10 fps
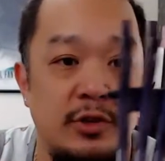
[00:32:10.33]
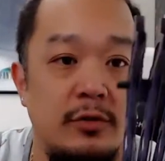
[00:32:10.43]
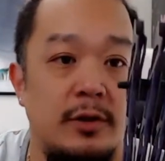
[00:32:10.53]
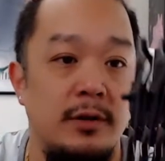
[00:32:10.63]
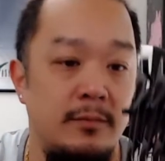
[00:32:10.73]

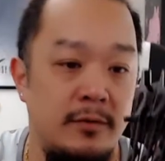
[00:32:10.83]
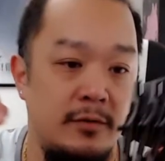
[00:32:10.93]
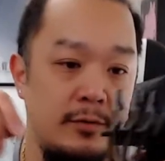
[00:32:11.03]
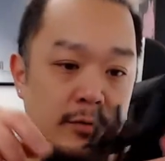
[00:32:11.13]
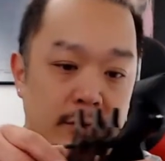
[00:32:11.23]
already,
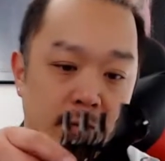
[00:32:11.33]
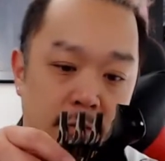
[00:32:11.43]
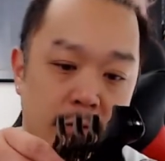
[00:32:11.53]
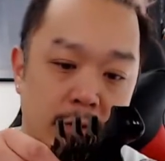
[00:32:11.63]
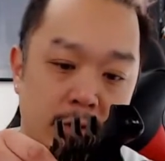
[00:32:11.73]
so
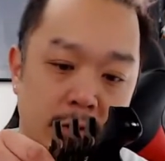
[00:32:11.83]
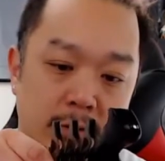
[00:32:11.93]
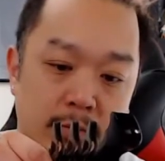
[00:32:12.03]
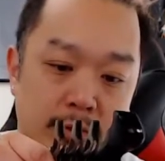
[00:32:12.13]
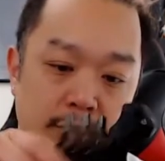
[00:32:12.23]
I'm not gonna
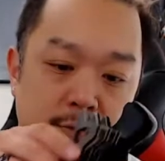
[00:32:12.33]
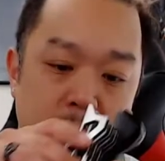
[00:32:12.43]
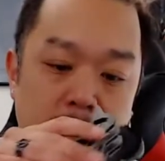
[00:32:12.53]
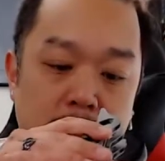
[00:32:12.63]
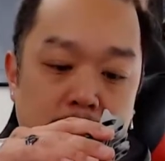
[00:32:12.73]
push my
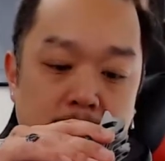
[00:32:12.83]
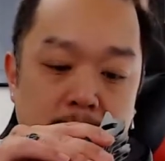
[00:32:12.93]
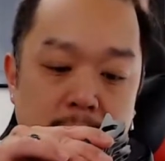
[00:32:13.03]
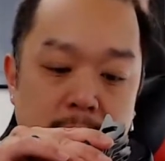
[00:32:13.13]
luck with that.